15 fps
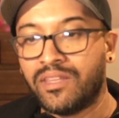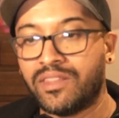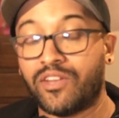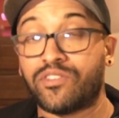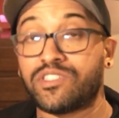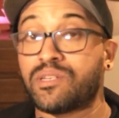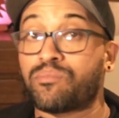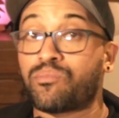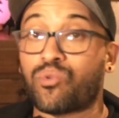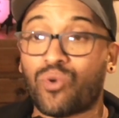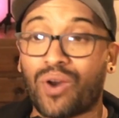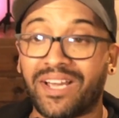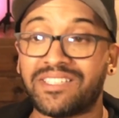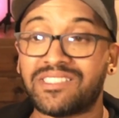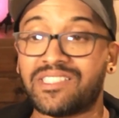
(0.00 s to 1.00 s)
There is a
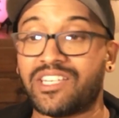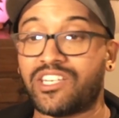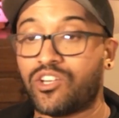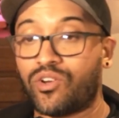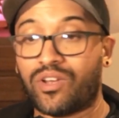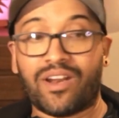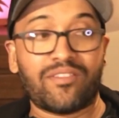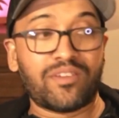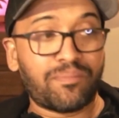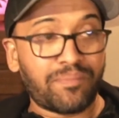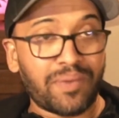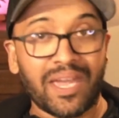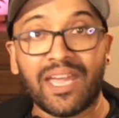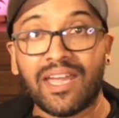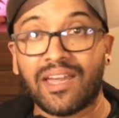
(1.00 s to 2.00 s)
price that you're going to have to
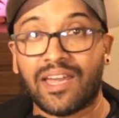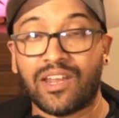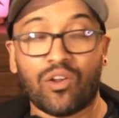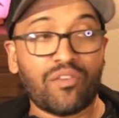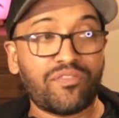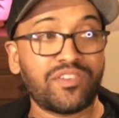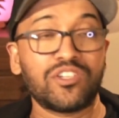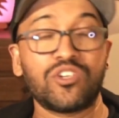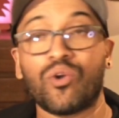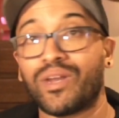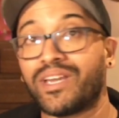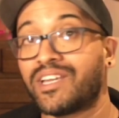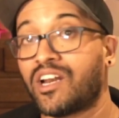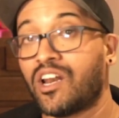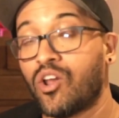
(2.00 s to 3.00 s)
pay, and often
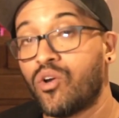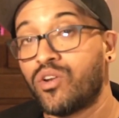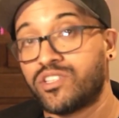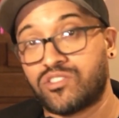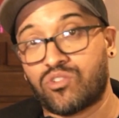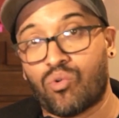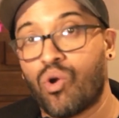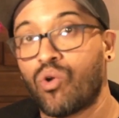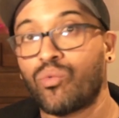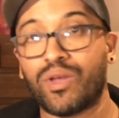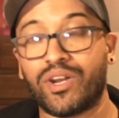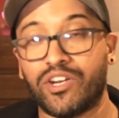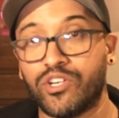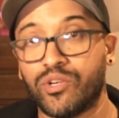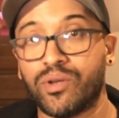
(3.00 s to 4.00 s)
going it alone is the wrong way
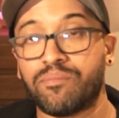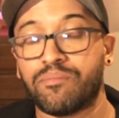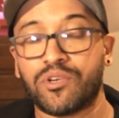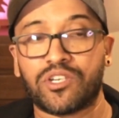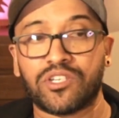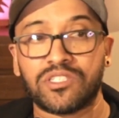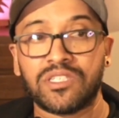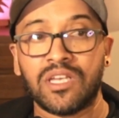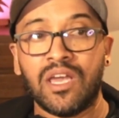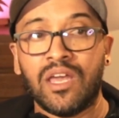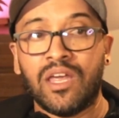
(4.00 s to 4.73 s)
to do it because